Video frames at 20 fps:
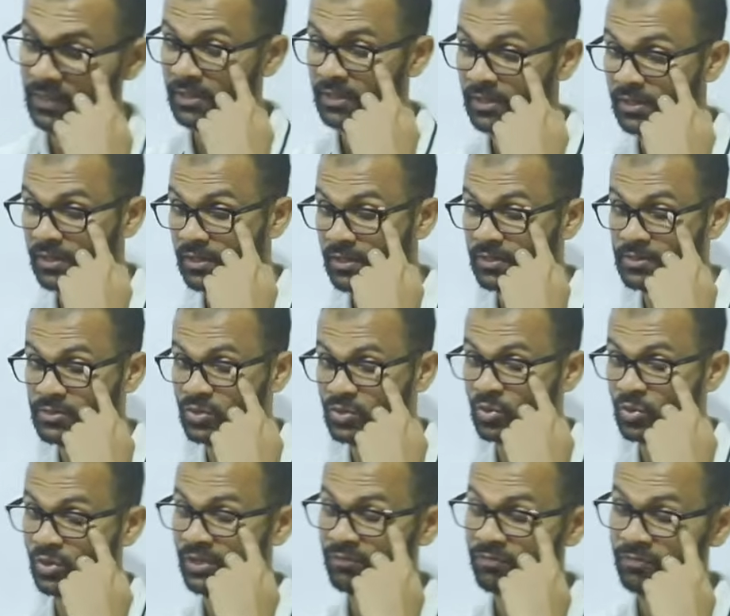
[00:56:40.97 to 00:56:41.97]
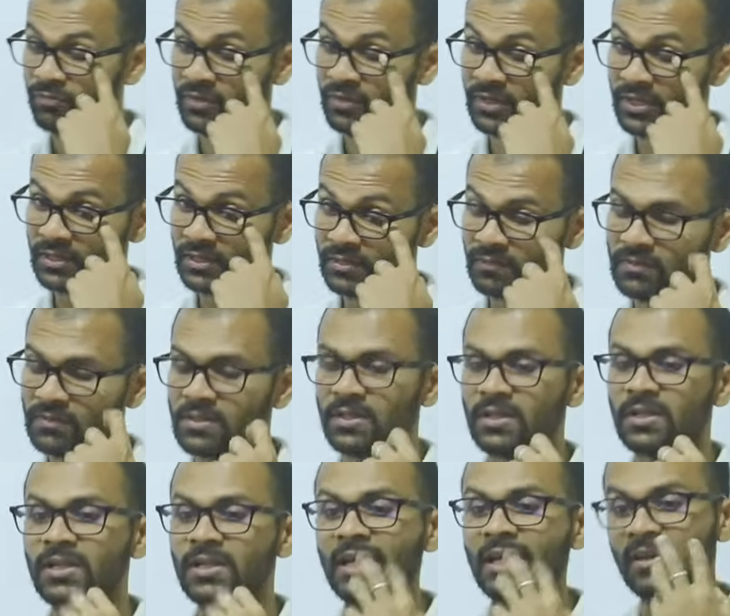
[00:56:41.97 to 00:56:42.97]
So if we consider
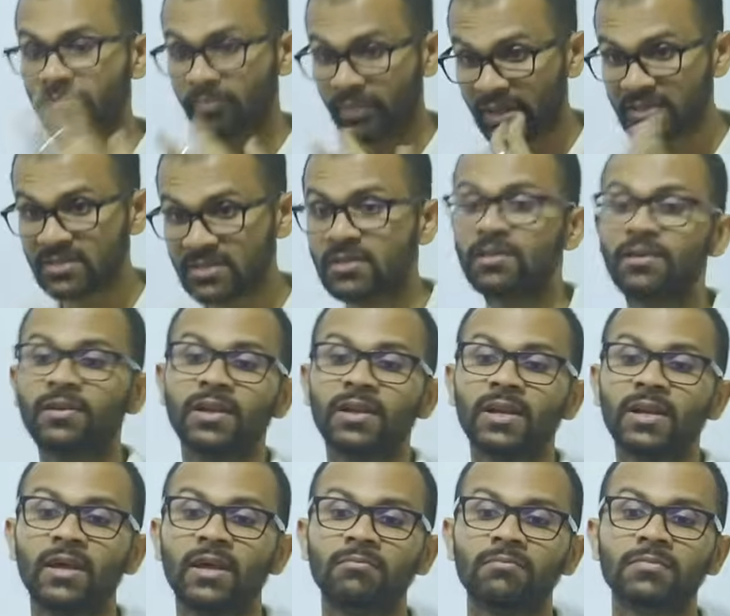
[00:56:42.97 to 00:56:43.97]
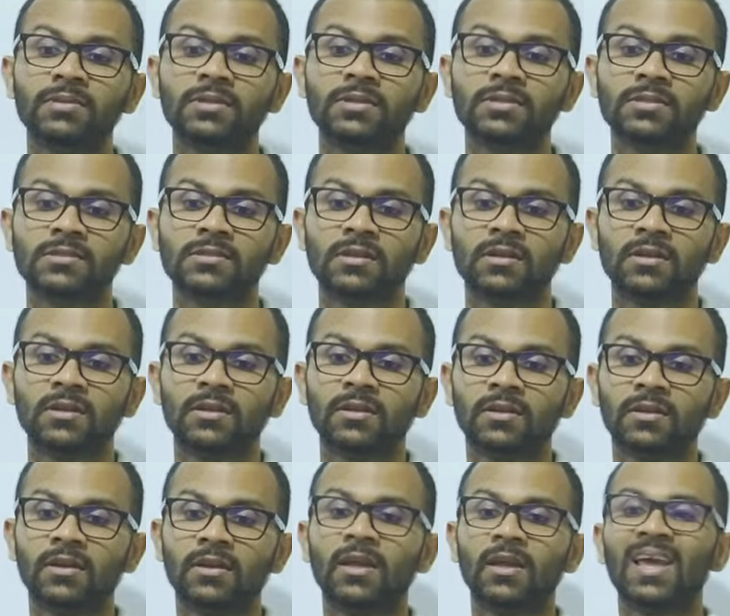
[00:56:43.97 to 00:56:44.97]
imaginary numbers
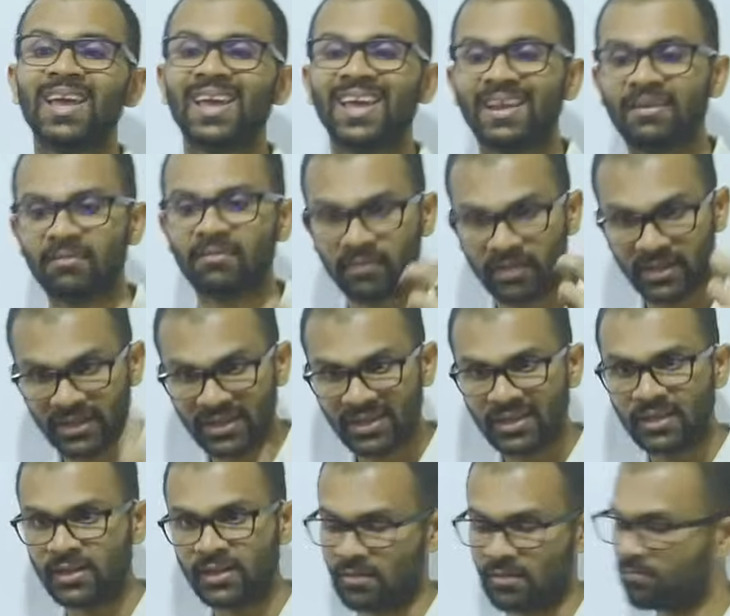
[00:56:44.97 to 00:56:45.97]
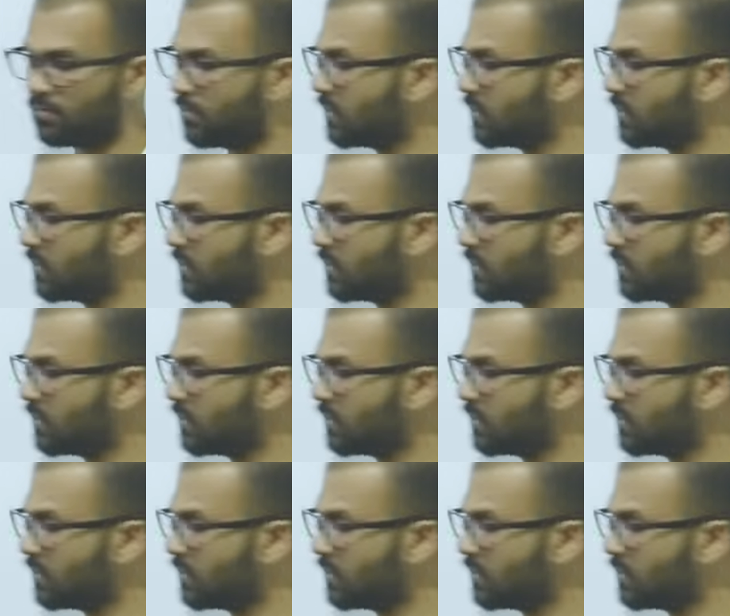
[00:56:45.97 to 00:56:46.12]
and real numbers,